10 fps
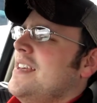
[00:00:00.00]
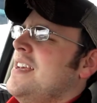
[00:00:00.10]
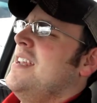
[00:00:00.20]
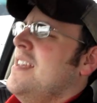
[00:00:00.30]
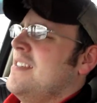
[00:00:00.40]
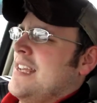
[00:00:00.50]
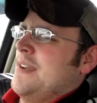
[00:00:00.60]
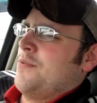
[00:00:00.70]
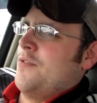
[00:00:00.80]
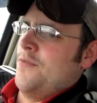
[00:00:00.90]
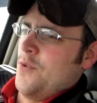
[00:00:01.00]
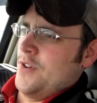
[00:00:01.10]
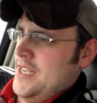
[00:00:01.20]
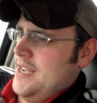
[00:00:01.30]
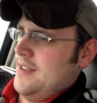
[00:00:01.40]
It is April
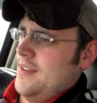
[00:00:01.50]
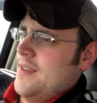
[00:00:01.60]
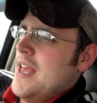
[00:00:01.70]
14th